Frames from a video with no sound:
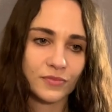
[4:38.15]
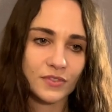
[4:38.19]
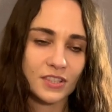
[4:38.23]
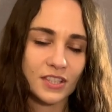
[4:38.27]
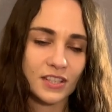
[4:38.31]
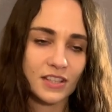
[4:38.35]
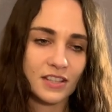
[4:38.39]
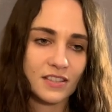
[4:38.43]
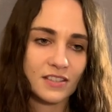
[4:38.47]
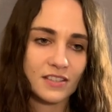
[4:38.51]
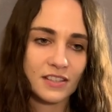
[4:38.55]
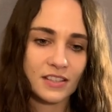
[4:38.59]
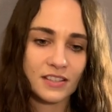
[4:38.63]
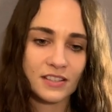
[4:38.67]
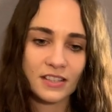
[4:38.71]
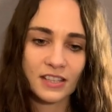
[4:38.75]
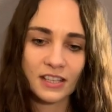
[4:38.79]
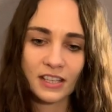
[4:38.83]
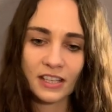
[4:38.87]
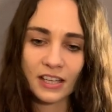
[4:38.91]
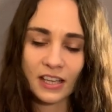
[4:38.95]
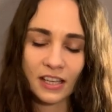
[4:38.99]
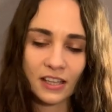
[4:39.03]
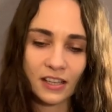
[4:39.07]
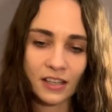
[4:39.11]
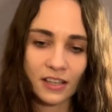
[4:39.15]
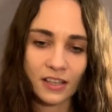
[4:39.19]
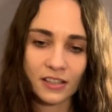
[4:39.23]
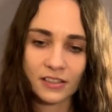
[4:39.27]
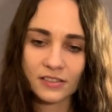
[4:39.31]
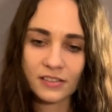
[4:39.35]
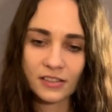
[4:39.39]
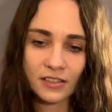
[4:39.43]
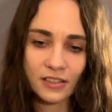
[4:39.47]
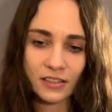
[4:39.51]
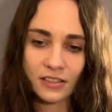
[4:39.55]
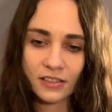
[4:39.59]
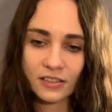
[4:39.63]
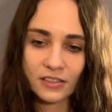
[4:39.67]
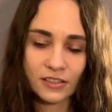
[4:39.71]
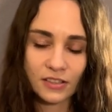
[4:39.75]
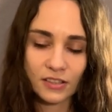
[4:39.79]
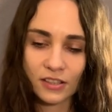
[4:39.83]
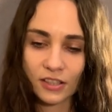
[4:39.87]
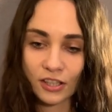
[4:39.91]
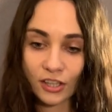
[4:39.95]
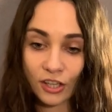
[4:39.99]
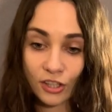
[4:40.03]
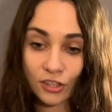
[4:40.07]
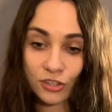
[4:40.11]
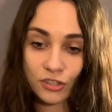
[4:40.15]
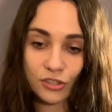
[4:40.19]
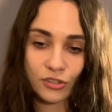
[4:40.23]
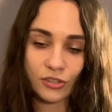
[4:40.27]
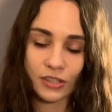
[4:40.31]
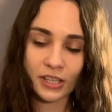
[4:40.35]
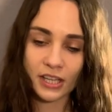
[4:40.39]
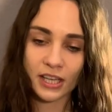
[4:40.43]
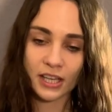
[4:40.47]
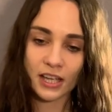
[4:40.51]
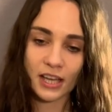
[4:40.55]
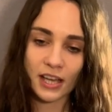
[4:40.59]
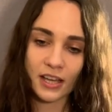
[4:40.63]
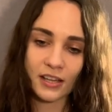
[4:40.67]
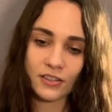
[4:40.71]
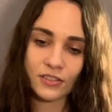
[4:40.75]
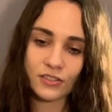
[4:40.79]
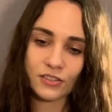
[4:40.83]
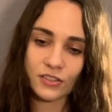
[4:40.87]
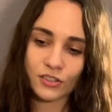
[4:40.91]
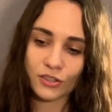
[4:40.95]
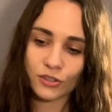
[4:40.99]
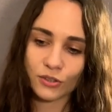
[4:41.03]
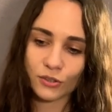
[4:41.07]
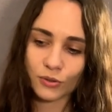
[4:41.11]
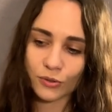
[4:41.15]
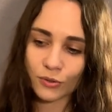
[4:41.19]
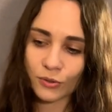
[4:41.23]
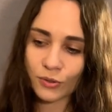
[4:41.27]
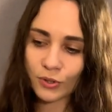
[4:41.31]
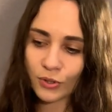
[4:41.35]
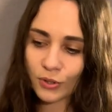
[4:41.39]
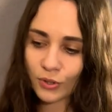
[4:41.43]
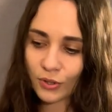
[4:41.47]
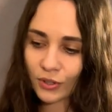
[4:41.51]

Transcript: to the city, to the country, and to